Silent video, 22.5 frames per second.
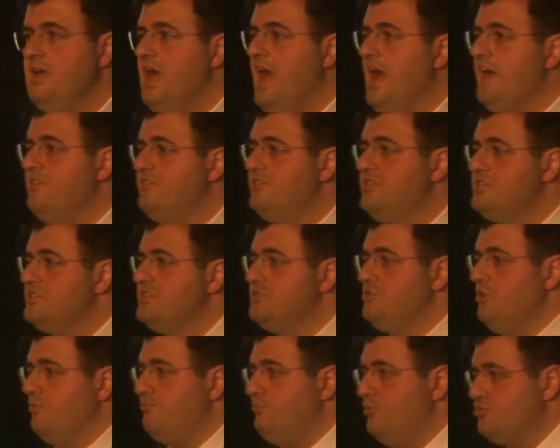And this is
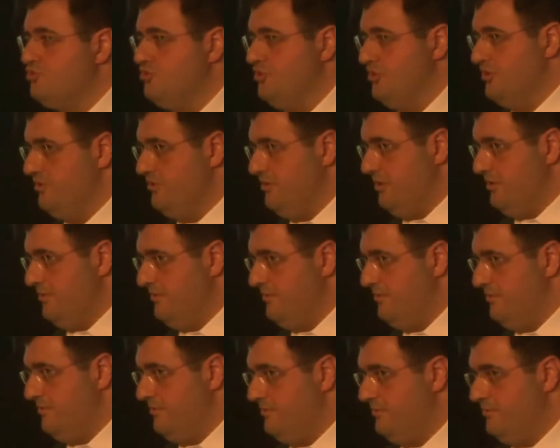the opportunity.
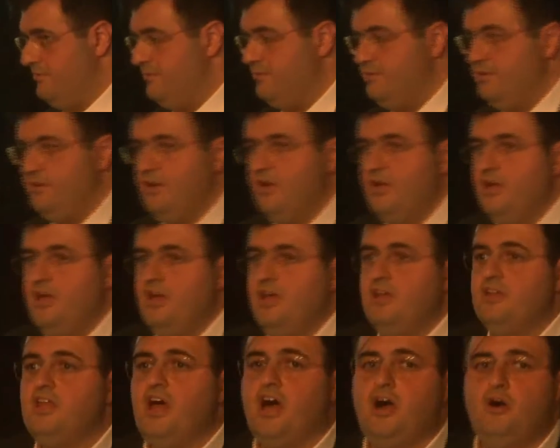
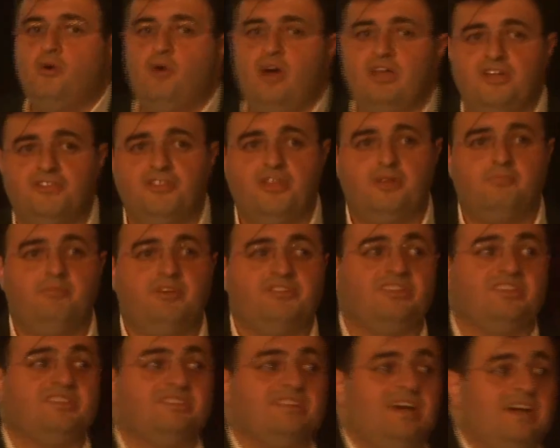Now, another
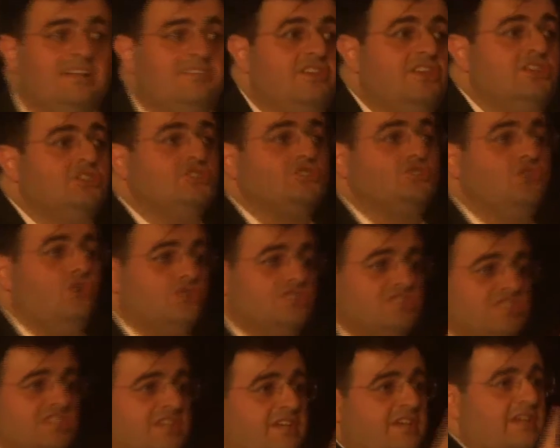myth is that there is no
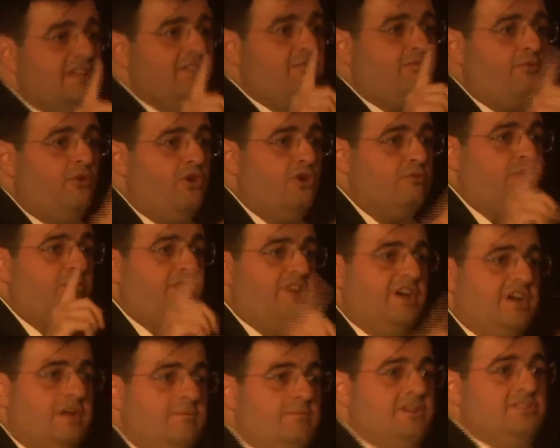single form of
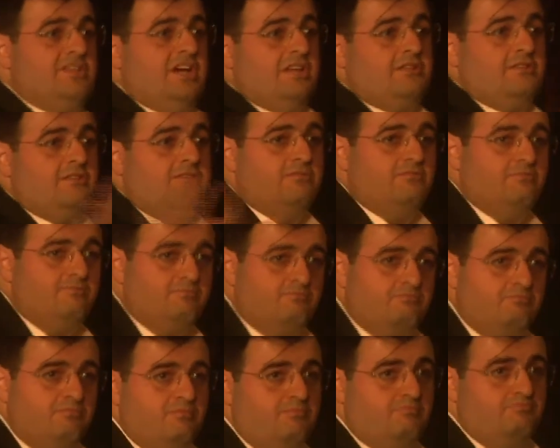Arabic that
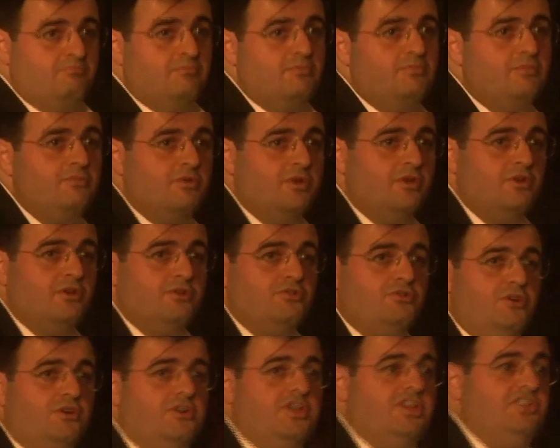
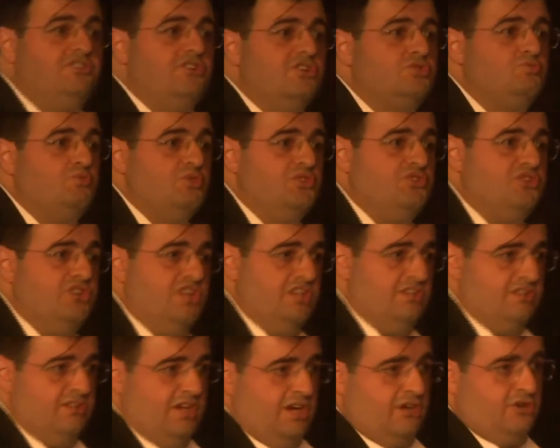readers would
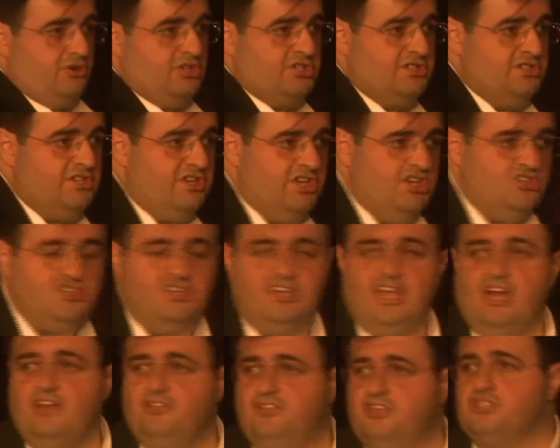read across the region,
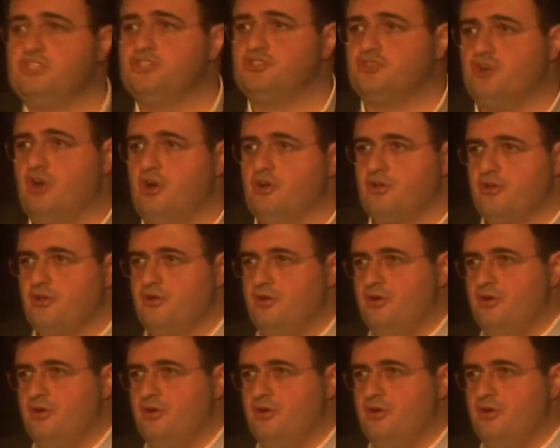and this is wrong.